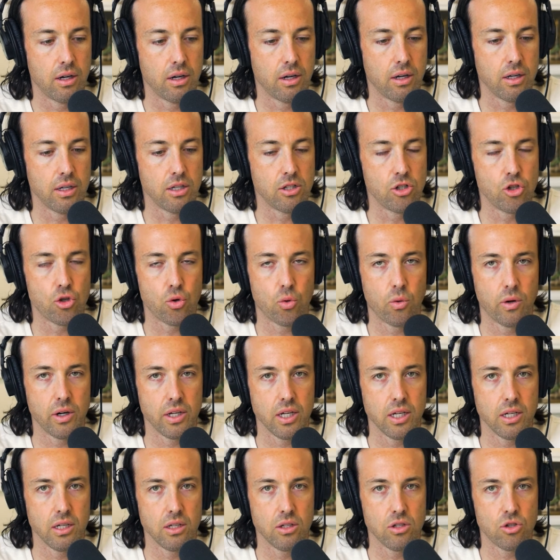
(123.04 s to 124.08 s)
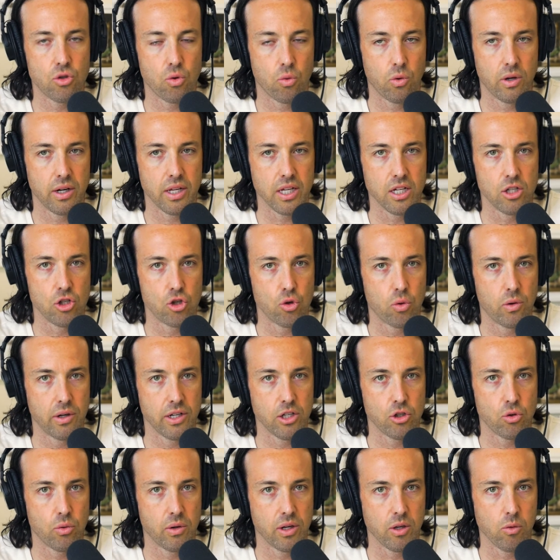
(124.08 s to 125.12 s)
in 2020 and
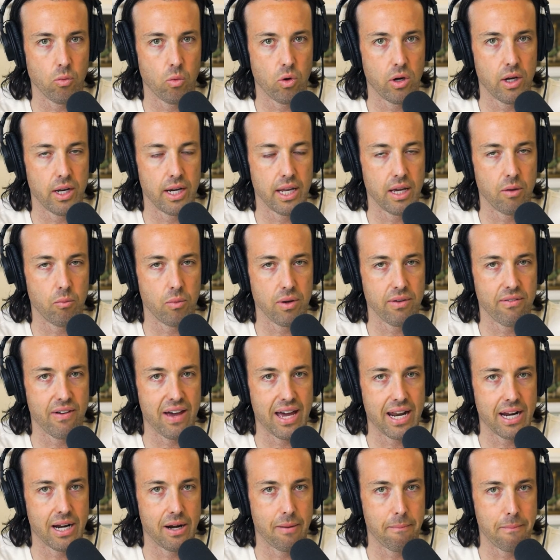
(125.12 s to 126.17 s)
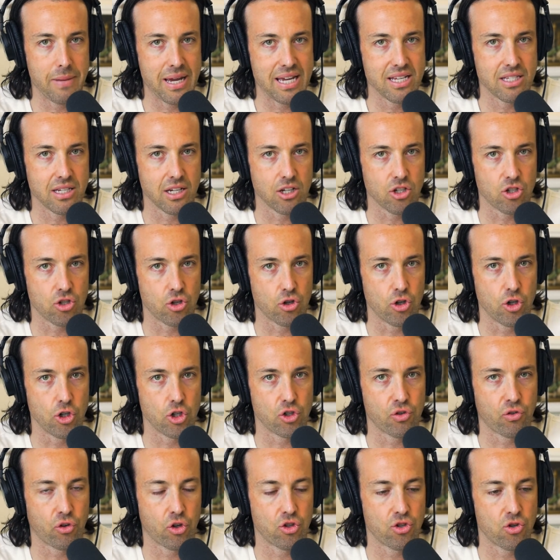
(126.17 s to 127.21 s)
2021, and we've had an amazing
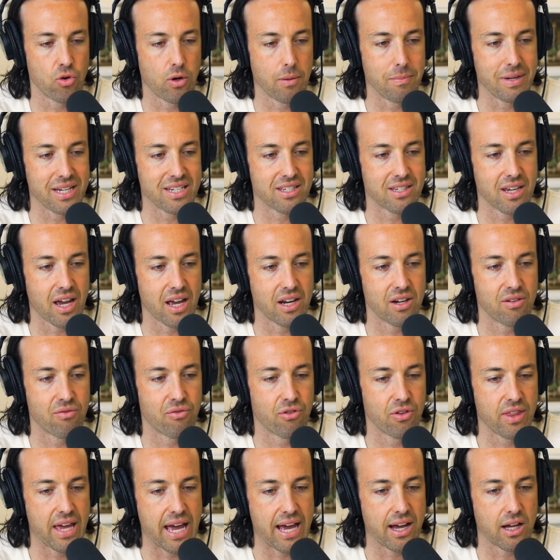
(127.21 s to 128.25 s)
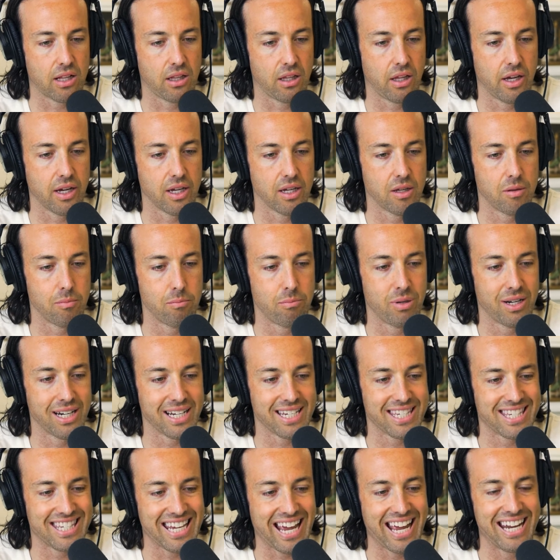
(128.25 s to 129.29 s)
surge. So I'm excited for that client, but
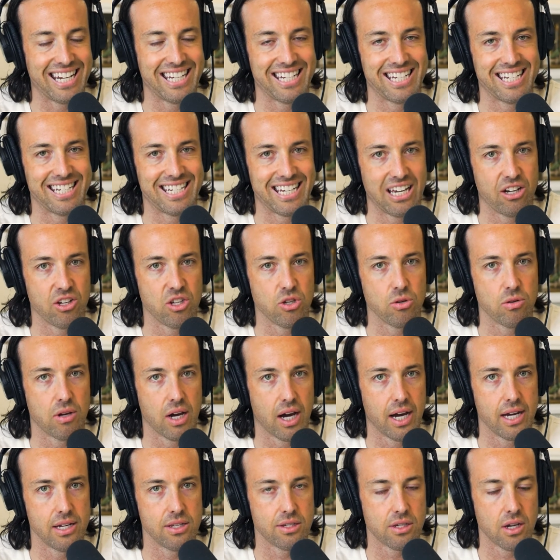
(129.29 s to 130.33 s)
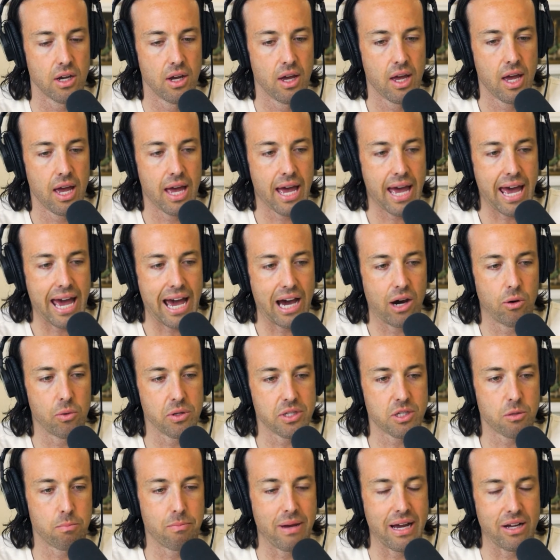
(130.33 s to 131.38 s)
excited to tell you guys how
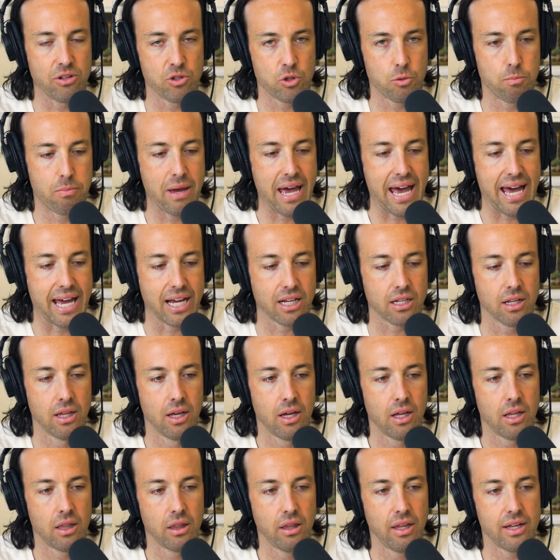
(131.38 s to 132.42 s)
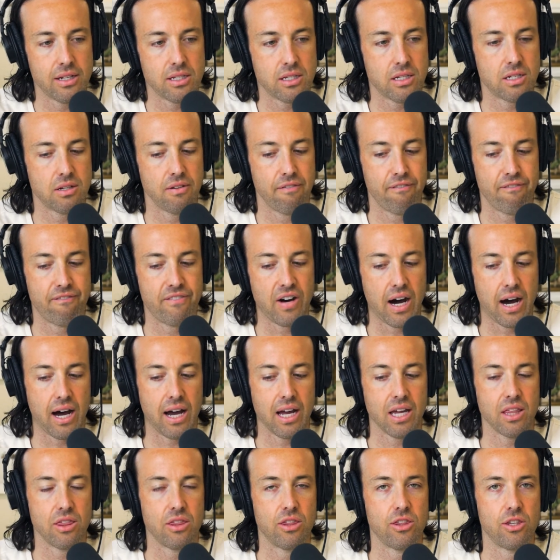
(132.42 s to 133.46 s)
it's bounced back. Let's
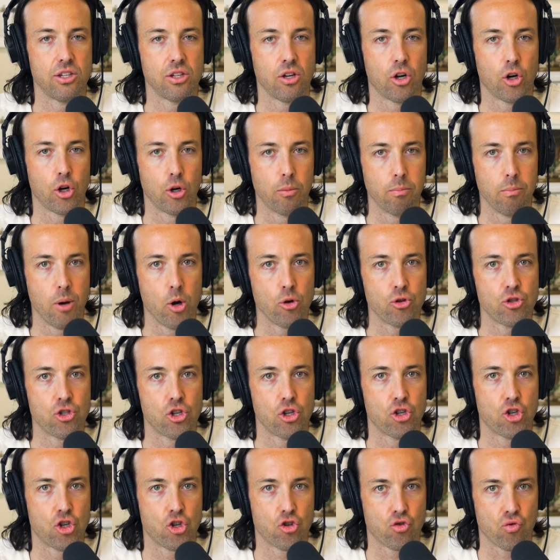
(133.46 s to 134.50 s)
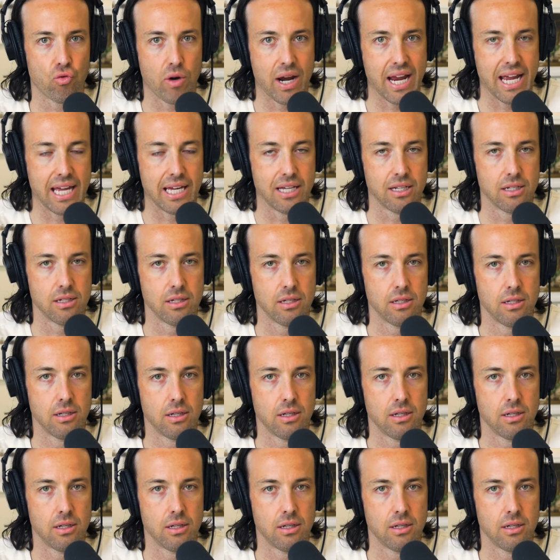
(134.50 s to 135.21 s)
divide the Hermosa Strand